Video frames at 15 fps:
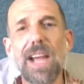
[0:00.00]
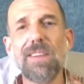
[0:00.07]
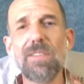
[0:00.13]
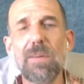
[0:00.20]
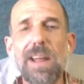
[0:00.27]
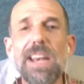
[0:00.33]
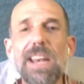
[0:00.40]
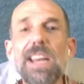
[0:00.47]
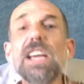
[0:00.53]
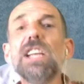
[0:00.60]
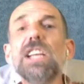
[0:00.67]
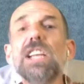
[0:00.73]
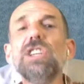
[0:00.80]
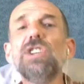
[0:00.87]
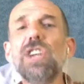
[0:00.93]
government,
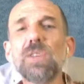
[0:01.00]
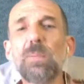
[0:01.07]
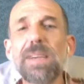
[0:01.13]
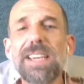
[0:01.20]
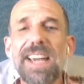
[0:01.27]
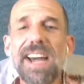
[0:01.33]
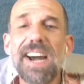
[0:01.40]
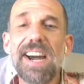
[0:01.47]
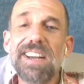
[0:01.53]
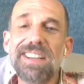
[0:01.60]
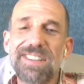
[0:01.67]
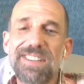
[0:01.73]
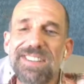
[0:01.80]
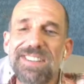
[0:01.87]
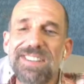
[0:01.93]
just
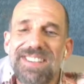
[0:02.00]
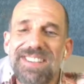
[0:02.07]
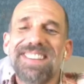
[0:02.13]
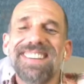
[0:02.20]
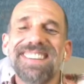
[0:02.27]
because